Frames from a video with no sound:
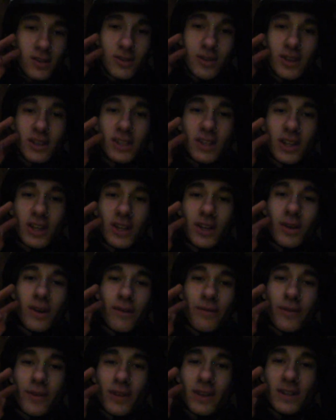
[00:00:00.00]
So this is gonna do
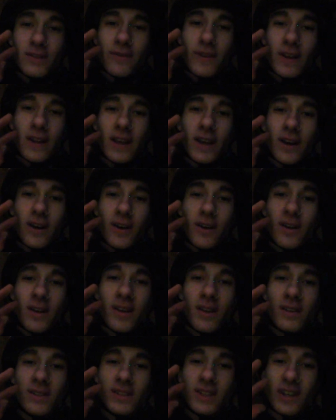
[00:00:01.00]
it for this video.
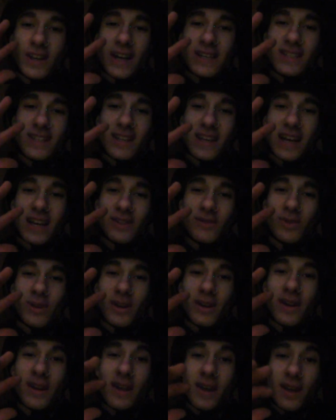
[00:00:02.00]
See you guys in the next
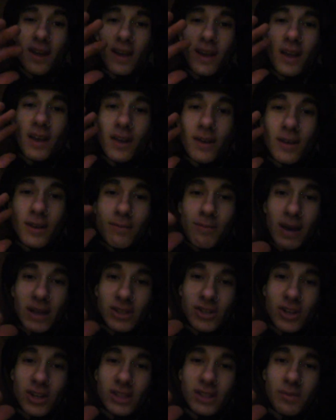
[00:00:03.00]
one. Make
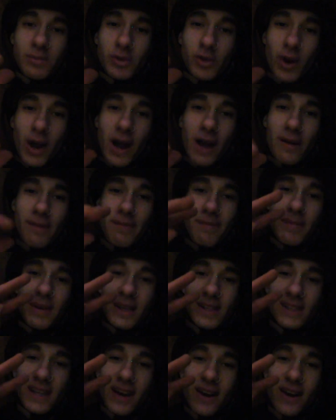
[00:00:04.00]
sure to subscribe. Peace